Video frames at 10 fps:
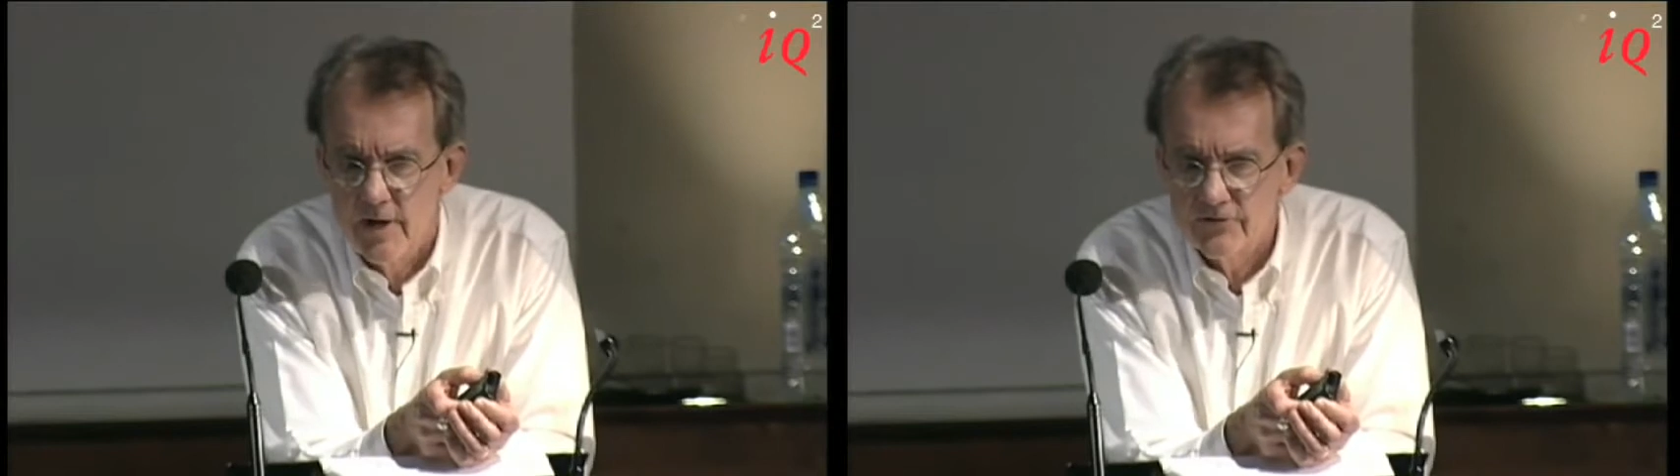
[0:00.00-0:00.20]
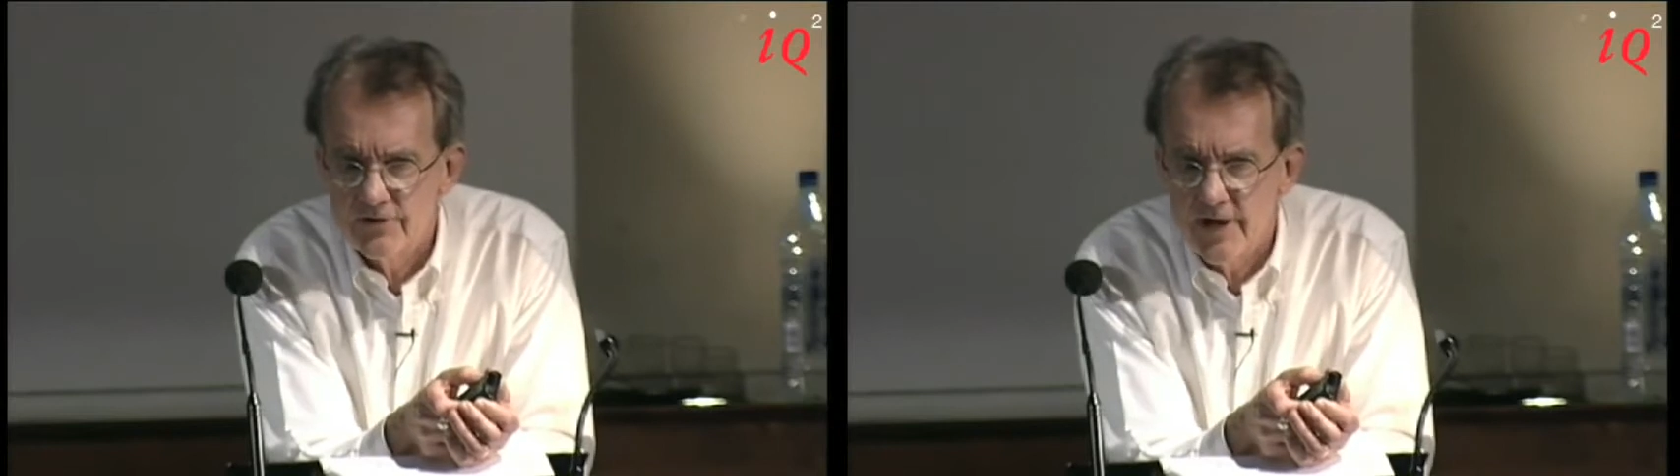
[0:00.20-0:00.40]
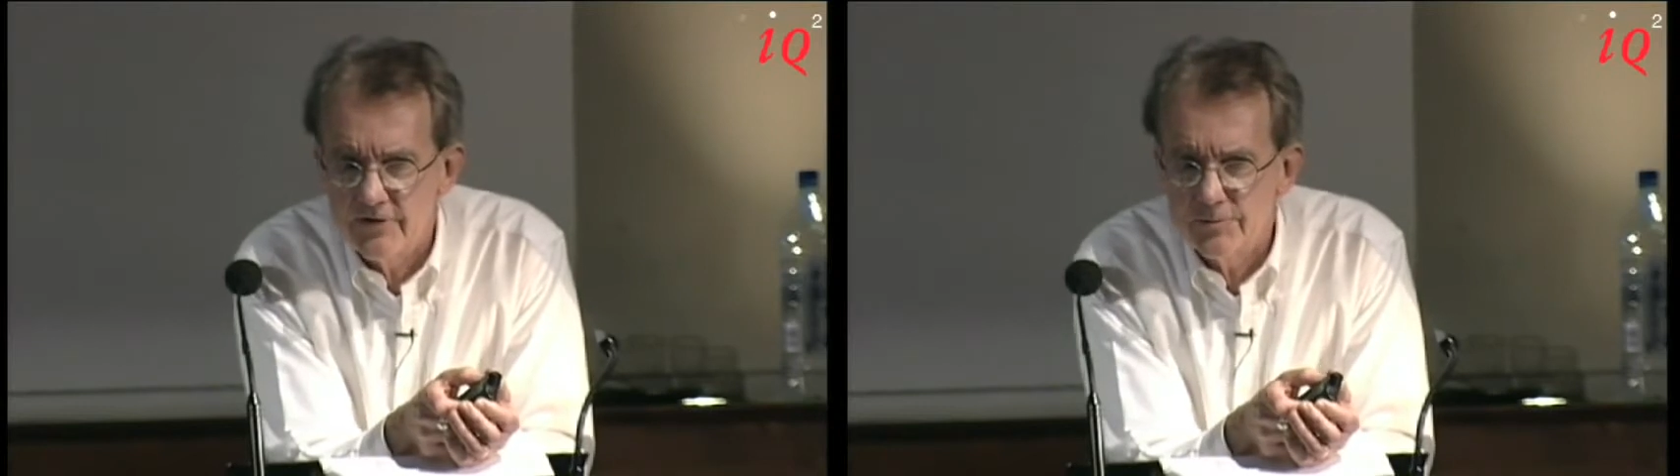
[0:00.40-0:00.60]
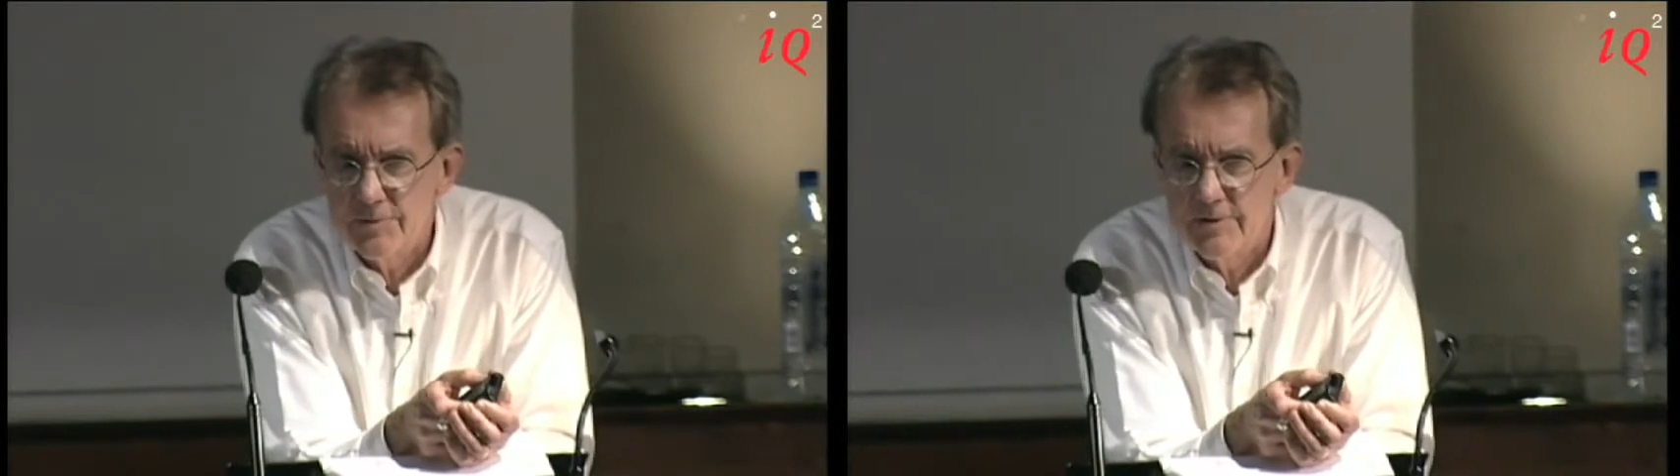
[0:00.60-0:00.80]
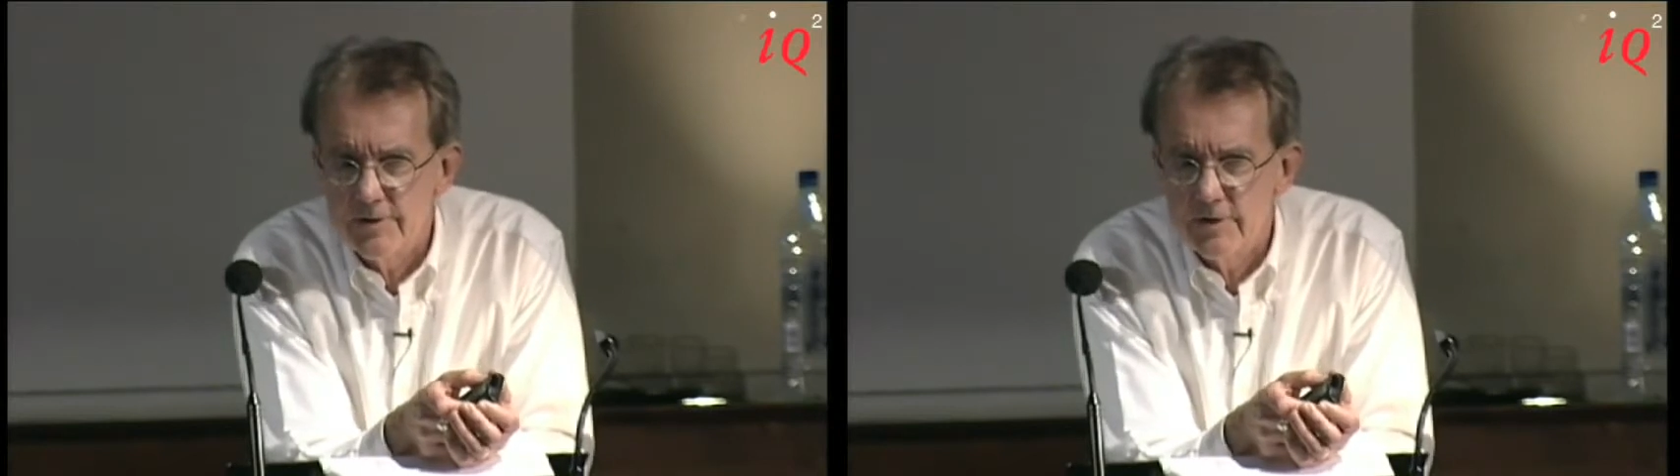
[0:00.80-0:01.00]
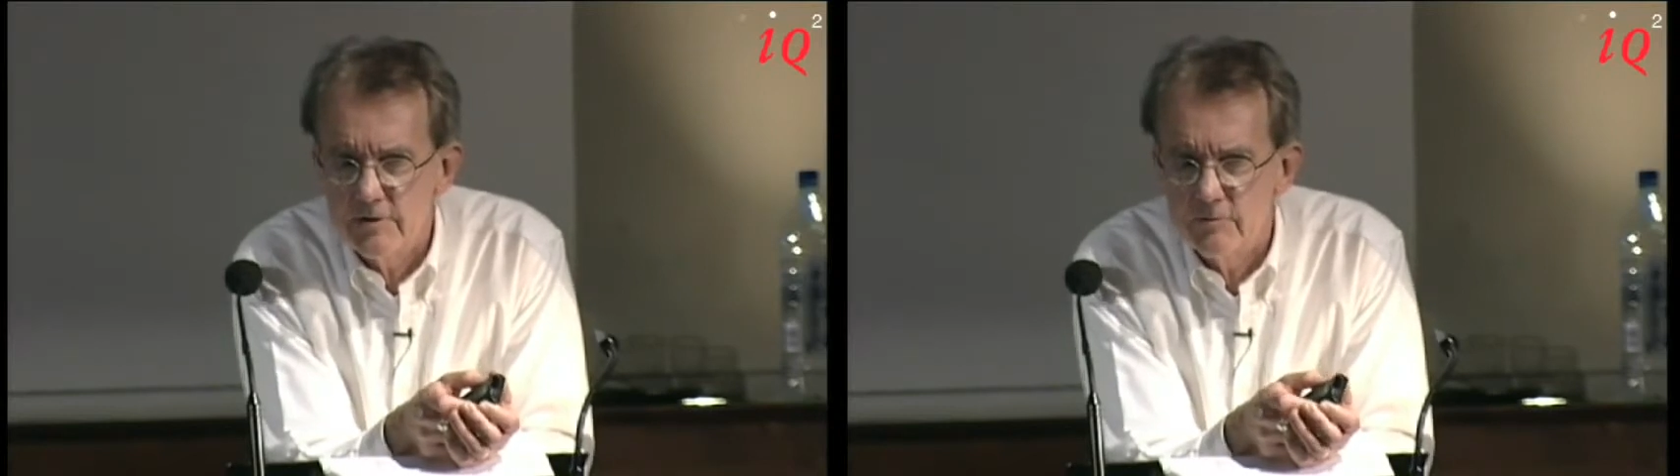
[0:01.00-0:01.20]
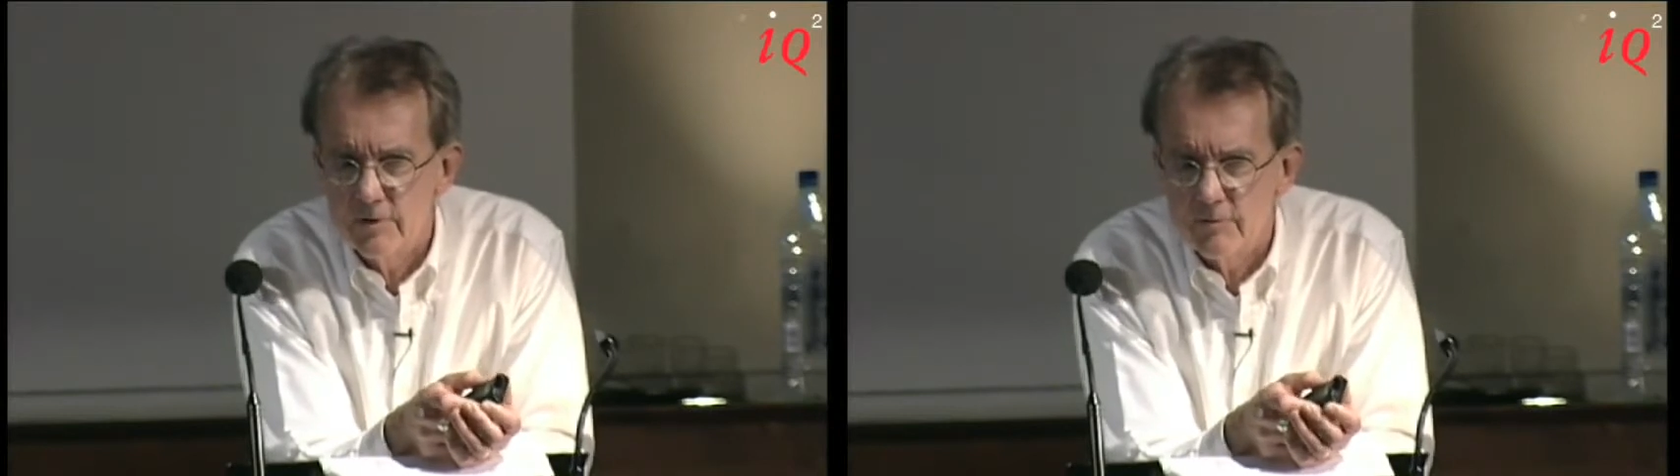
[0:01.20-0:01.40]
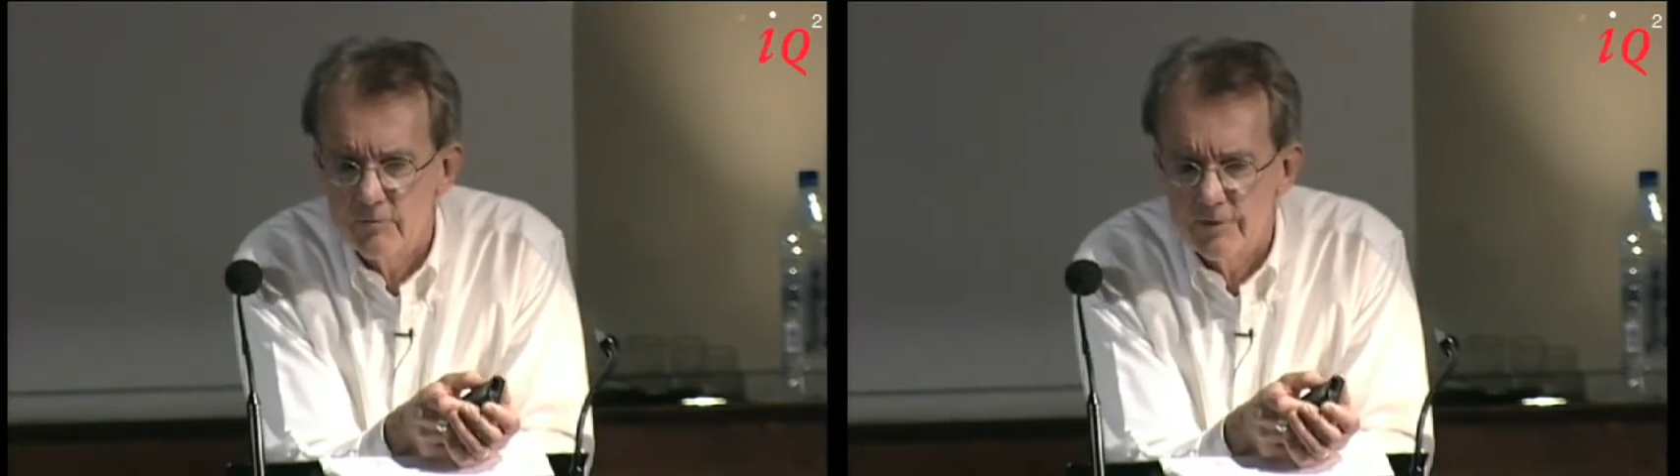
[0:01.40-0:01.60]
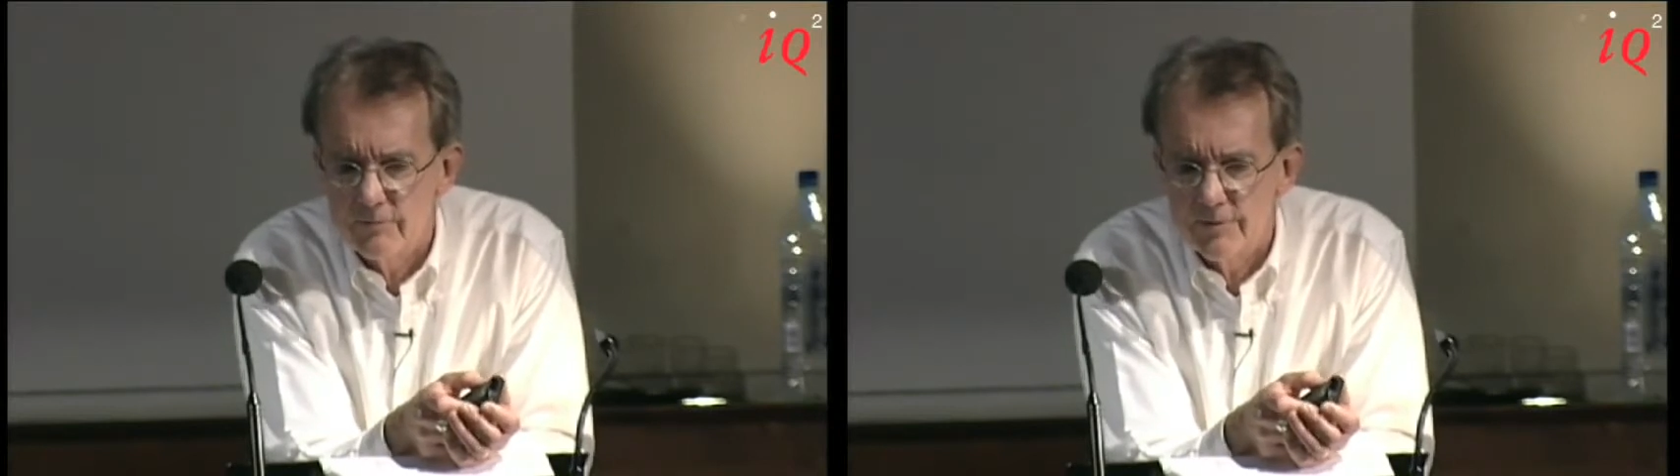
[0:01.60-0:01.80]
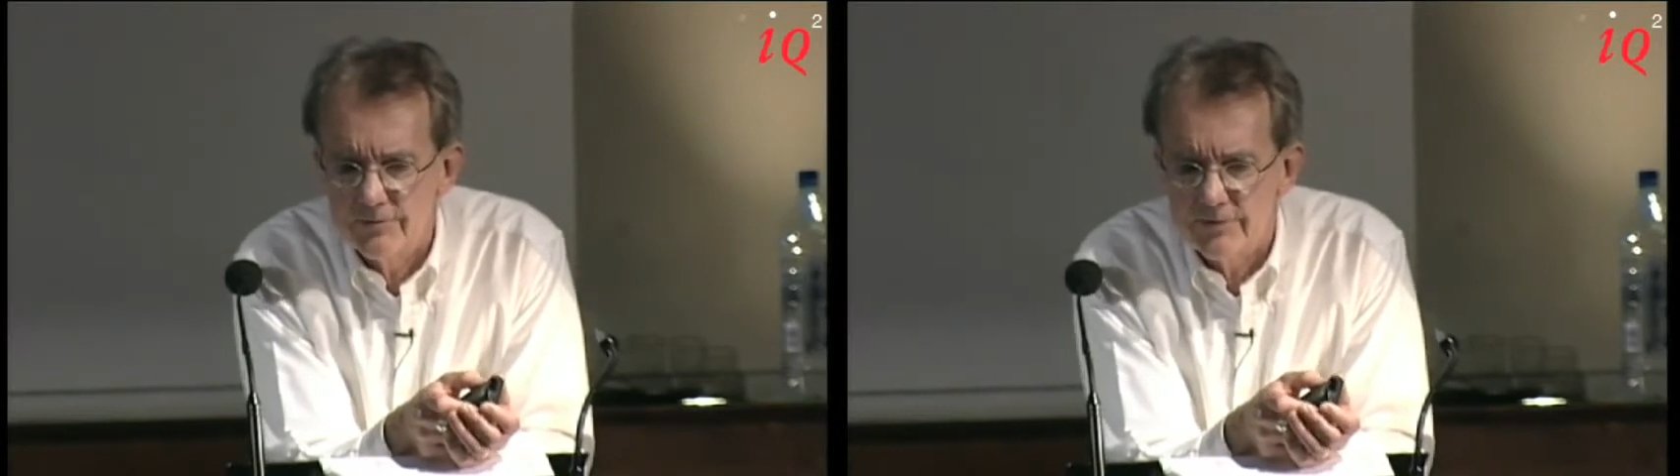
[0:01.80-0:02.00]
See, that's beginning
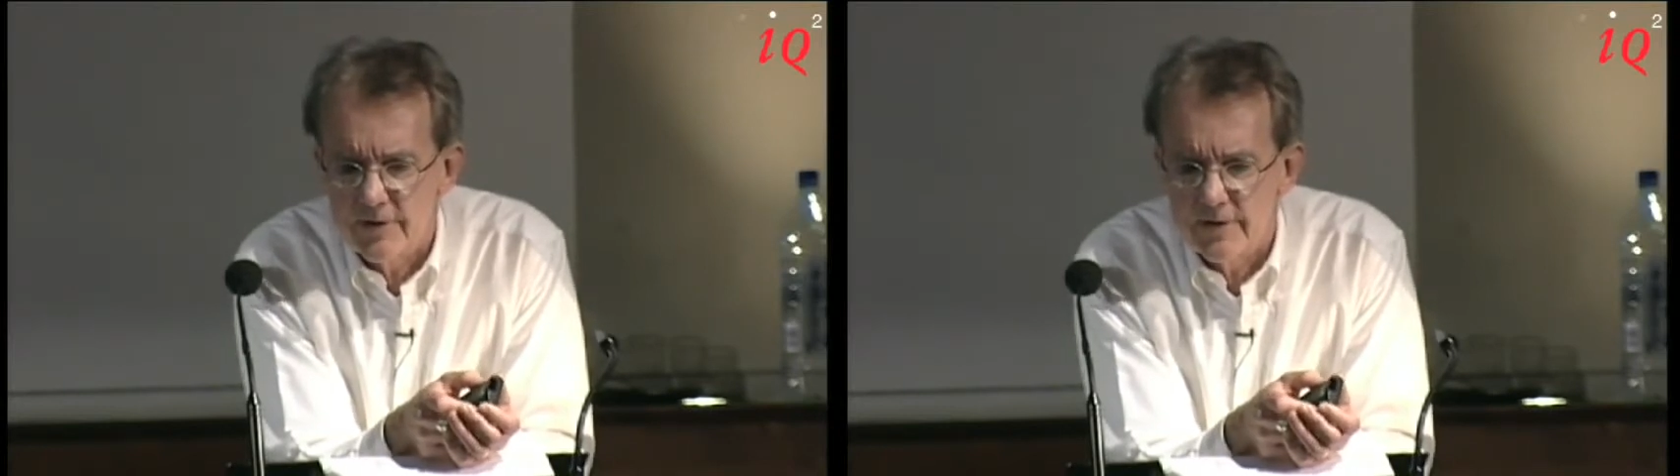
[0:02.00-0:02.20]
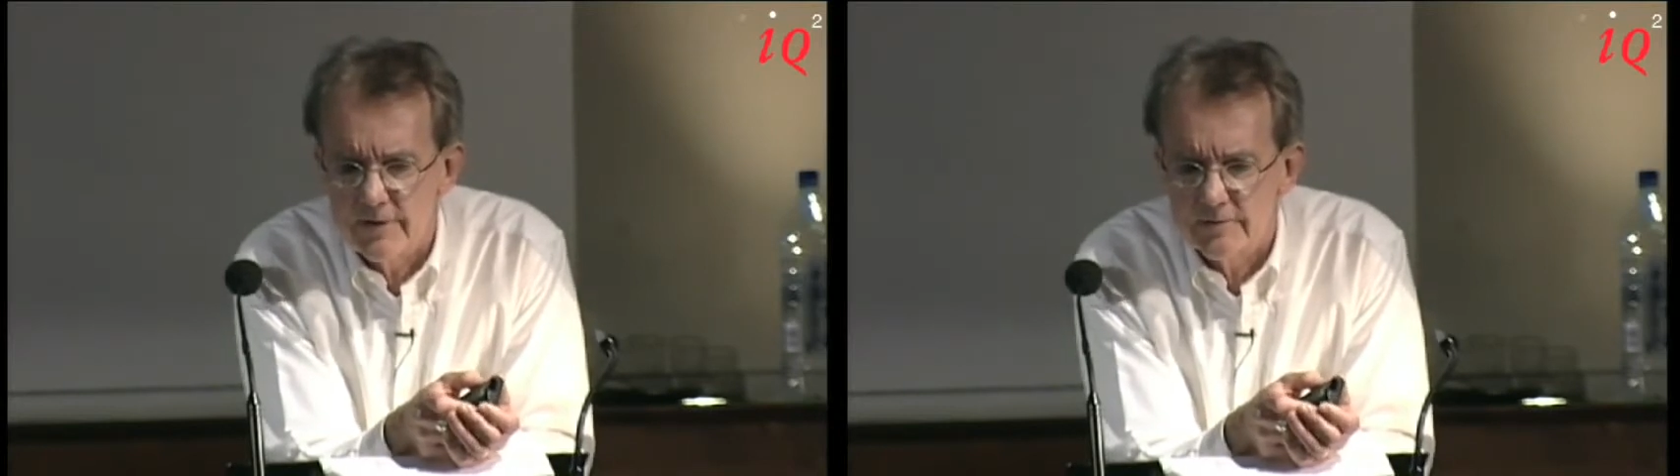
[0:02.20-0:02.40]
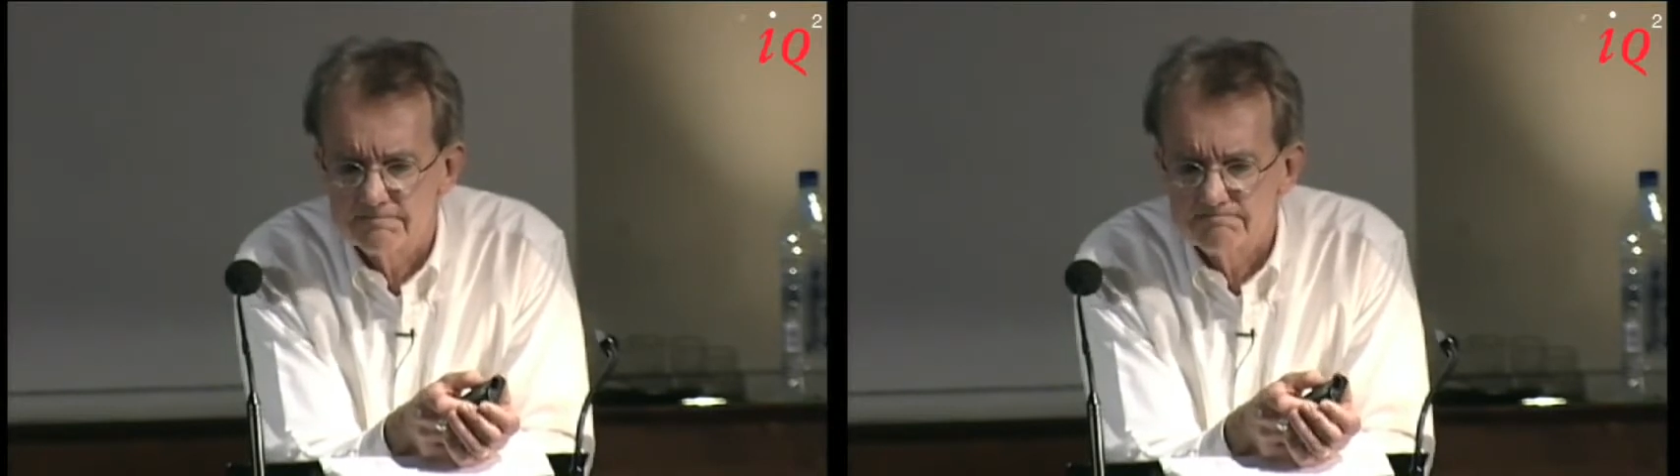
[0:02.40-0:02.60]
with a,